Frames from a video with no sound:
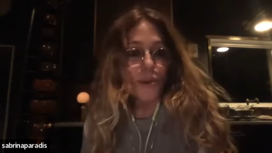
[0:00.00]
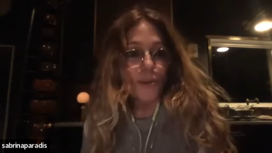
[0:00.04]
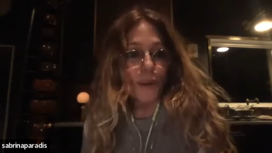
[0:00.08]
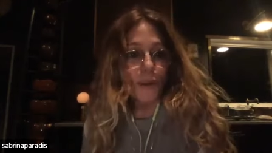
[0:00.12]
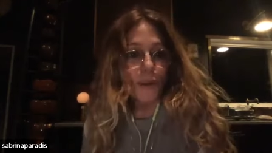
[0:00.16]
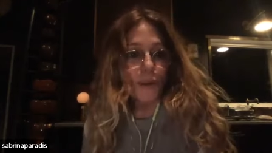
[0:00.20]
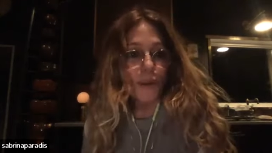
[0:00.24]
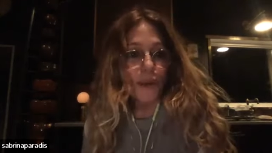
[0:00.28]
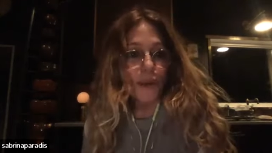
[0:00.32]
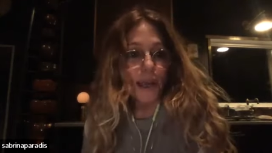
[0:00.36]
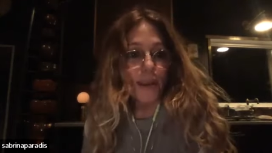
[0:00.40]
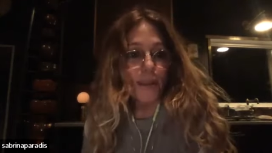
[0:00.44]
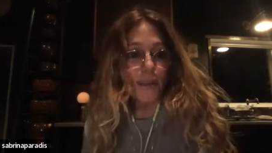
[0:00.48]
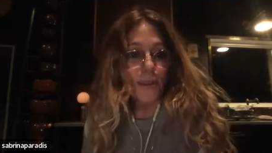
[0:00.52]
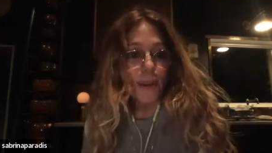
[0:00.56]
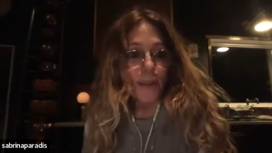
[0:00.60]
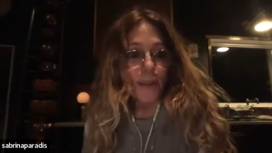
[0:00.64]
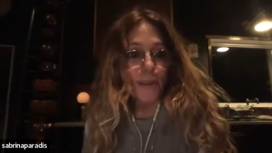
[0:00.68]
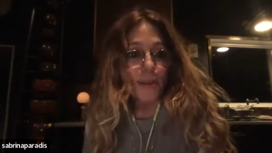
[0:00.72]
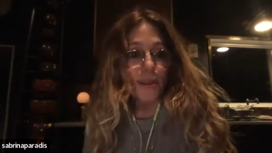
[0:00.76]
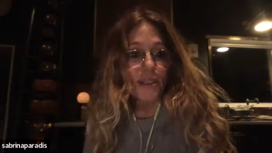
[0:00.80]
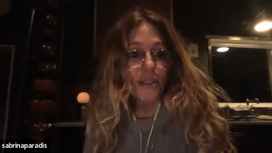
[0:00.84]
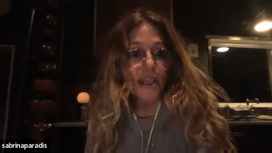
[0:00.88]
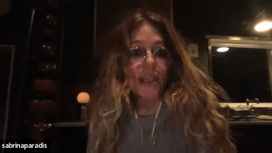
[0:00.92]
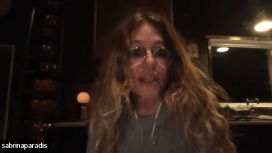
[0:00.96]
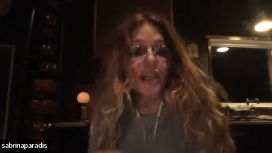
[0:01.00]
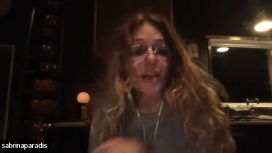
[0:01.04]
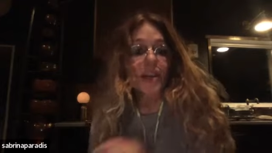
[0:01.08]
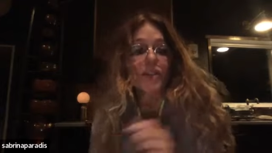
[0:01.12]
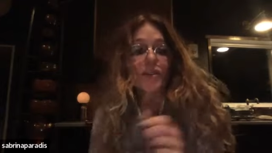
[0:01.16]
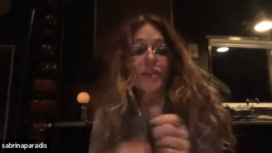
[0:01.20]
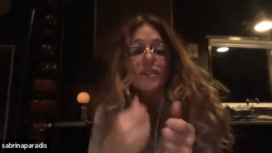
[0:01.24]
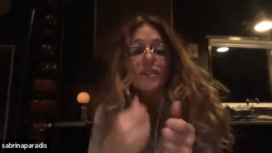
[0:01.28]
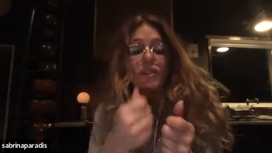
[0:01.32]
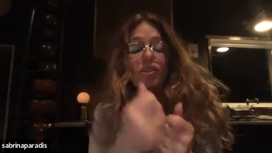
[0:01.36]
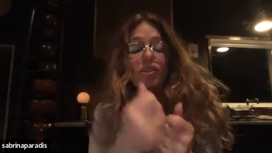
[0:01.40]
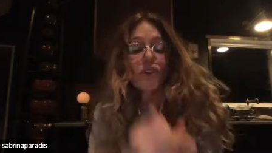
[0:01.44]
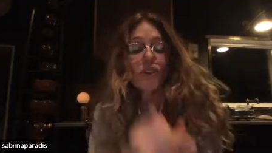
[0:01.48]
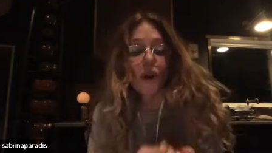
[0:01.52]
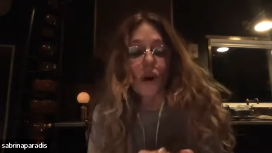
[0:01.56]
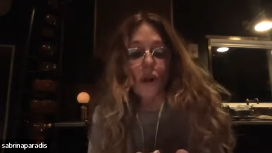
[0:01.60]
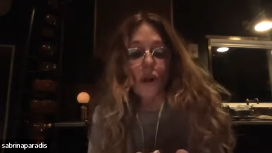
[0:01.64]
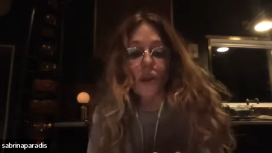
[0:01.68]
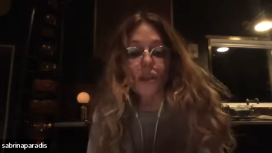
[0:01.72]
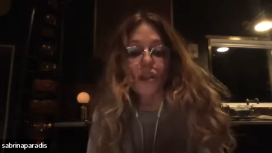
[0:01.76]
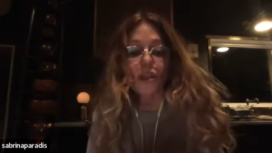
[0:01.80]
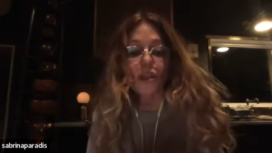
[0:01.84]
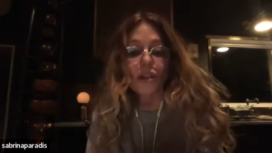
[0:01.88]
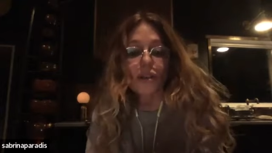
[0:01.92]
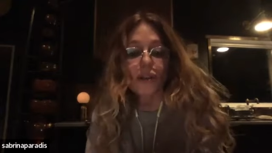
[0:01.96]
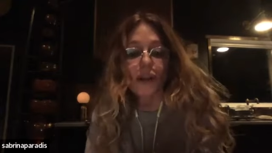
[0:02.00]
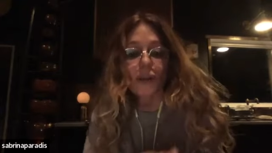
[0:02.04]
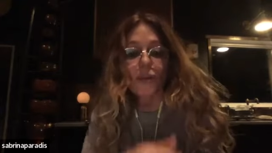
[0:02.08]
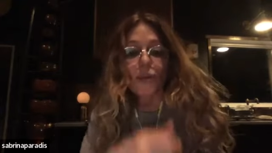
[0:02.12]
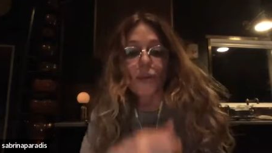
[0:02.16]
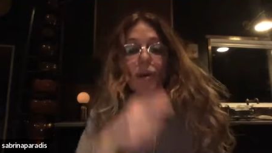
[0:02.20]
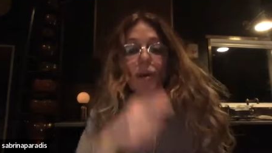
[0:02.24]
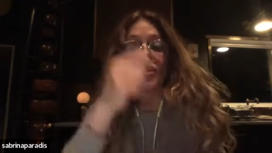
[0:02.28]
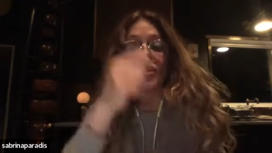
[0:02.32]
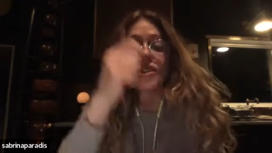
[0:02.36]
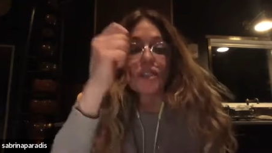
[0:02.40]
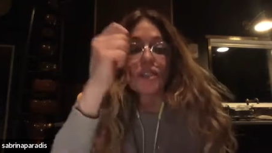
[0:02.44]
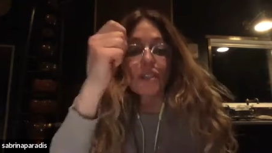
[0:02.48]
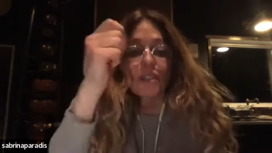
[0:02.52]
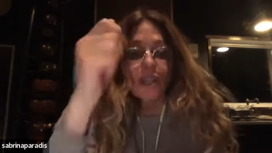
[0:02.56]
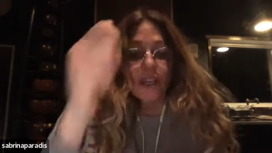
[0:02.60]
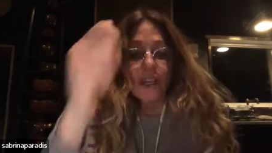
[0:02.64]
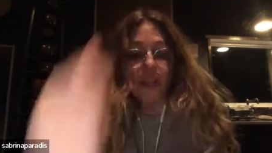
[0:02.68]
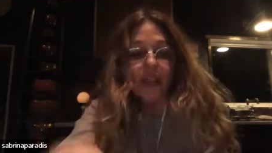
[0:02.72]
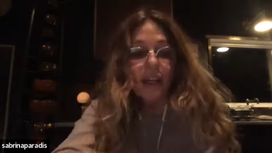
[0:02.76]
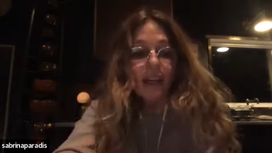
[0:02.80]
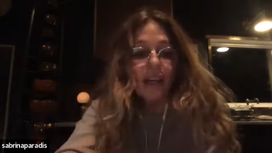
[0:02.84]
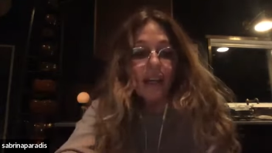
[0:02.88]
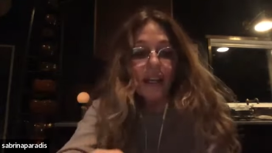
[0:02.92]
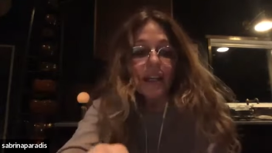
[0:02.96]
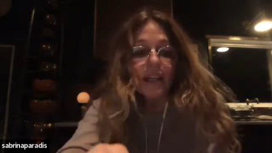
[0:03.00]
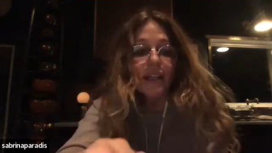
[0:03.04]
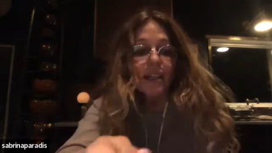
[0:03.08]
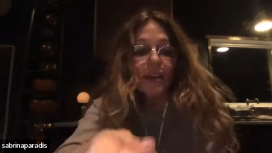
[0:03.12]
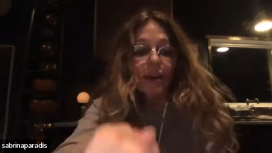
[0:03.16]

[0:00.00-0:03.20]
mother came up and said, "Here's a dollar. I want you to, you